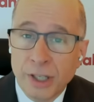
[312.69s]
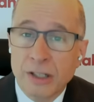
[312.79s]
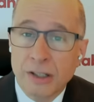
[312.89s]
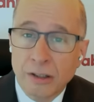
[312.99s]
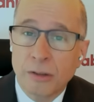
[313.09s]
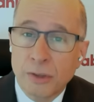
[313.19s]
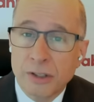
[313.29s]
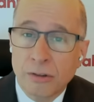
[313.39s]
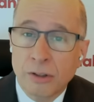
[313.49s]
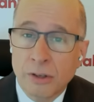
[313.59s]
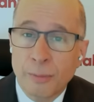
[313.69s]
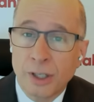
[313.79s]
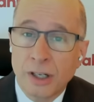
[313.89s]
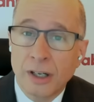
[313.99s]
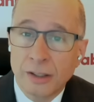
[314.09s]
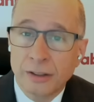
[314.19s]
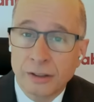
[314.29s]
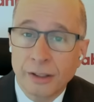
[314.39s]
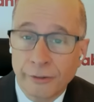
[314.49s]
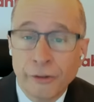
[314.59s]
because they're the ones who are going to be
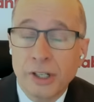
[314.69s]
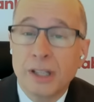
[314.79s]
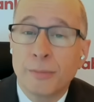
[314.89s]
on footing